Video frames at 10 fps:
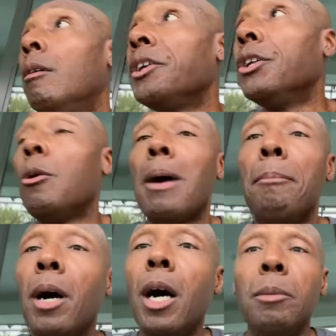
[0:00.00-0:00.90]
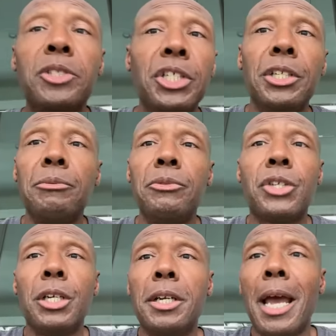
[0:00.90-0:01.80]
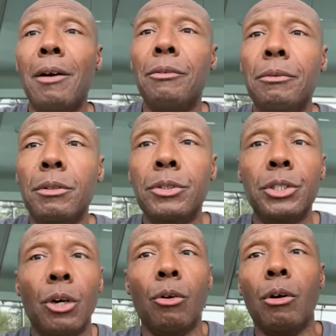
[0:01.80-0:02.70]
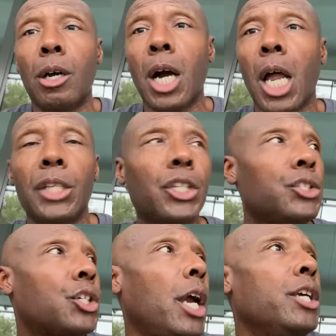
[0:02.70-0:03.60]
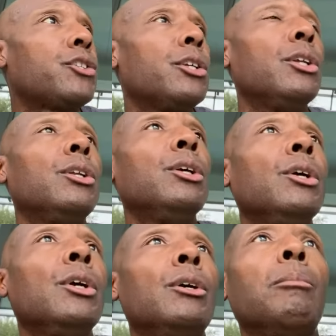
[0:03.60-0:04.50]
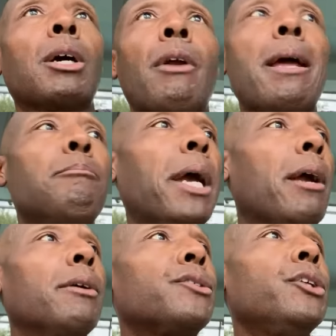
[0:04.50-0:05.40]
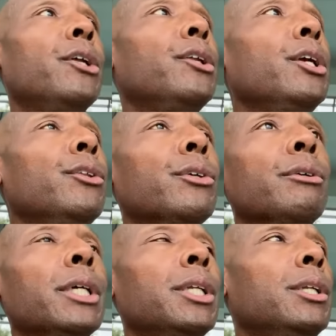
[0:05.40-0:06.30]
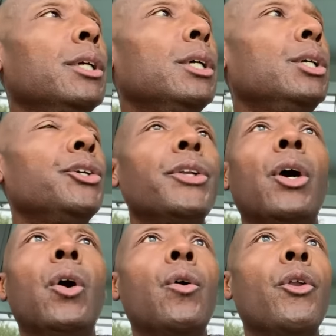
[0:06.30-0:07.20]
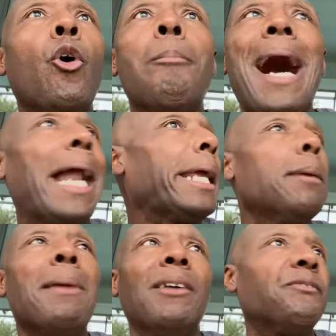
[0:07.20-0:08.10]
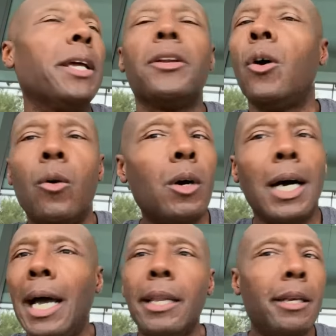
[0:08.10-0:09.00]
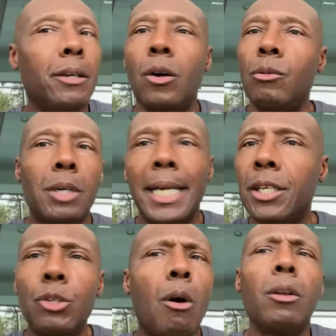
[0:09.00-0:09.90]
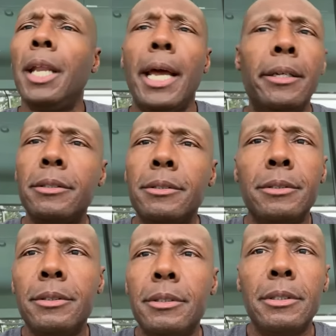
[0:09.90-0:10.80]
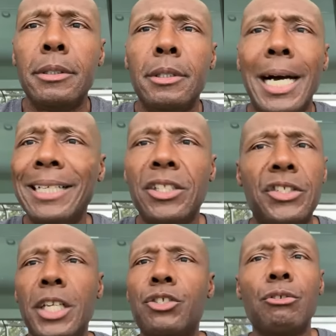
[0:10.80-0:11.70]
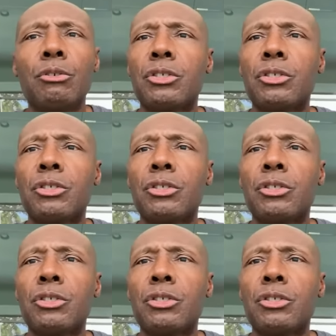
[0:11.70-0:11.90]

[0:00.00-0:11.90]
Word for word: You know, my mom, she didn't, she didn't have, uh, you know, a college education, and my grandparents didn't either, and, you know, nobody in my family. No, I didn't know. I didn't do all that. I just said, you know